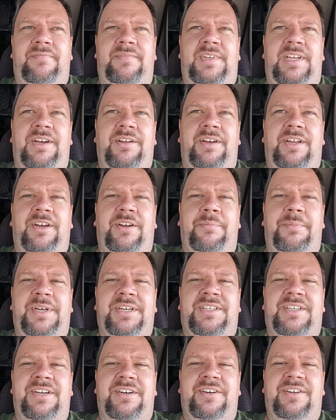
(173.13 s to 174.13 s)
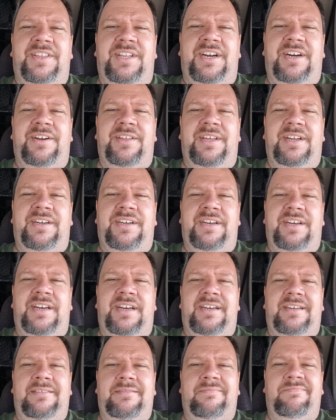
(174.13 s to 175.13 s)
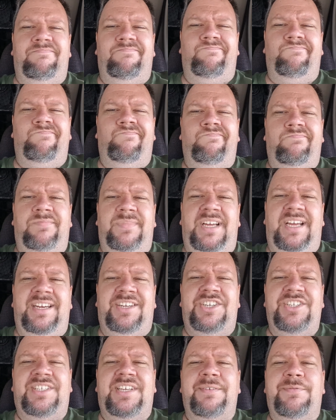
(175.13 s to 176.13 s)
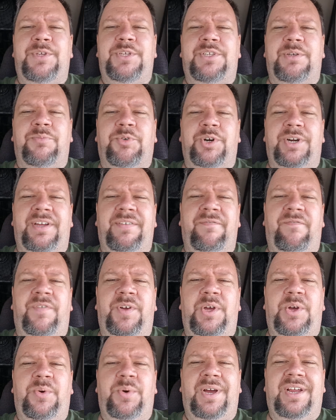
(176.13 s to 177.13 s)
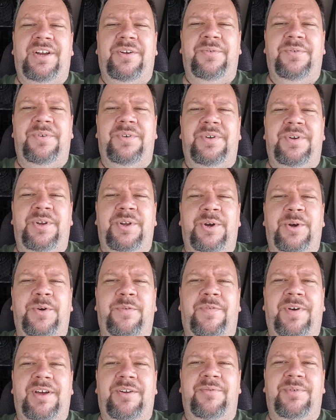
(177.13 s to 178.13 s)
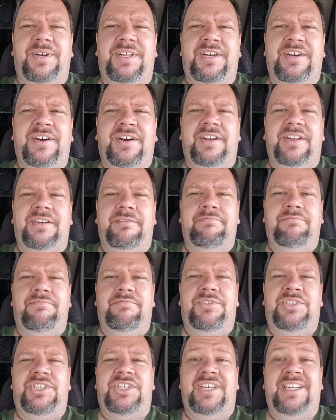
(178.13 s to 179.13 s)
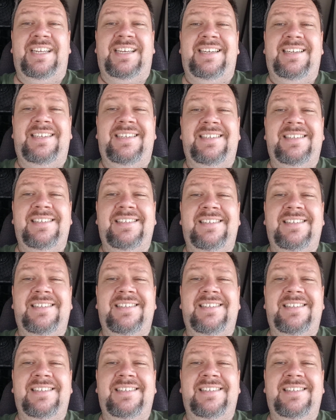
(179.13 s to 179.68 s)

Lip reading: Little bits here and there that it just gives you some more info. I don't know if I'd really call it cheating.